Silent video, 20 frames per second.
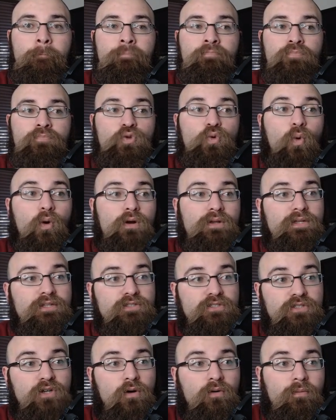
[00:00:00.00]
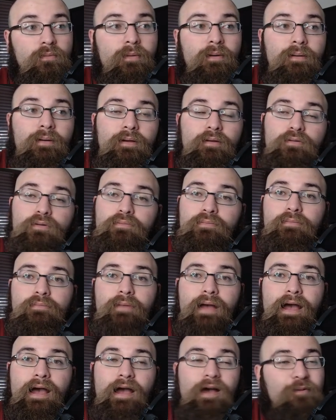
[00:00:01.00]
New Orleans. So,
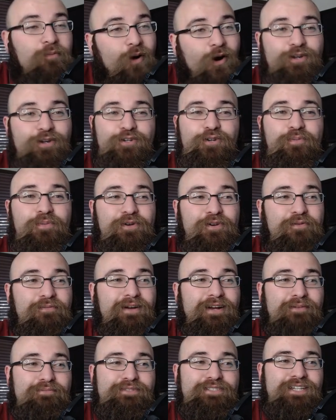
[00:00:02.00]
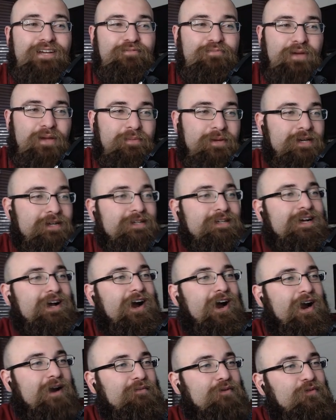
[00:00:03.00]
Amari Cooper, you're my number seven, baby.
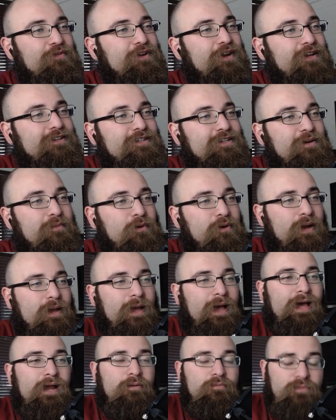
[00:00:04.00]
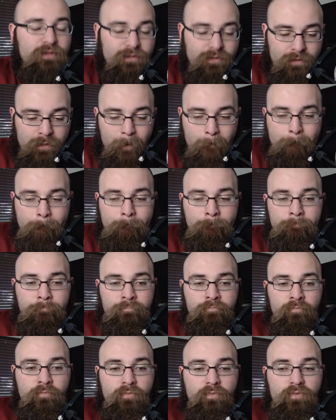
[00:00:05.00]
All right, moving on to number eight, Adam Thielen.
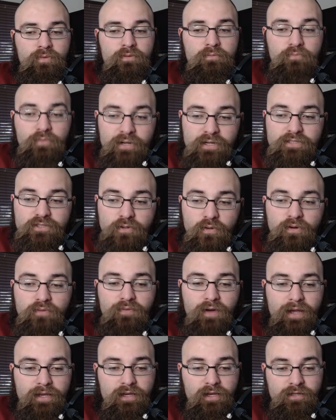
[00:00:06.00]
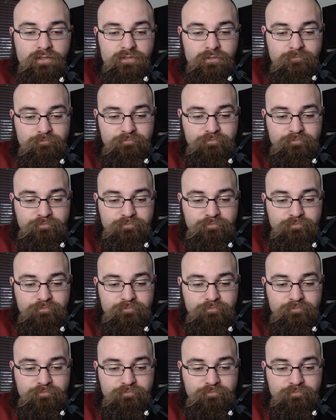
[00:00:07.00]
The Minnesota Vikings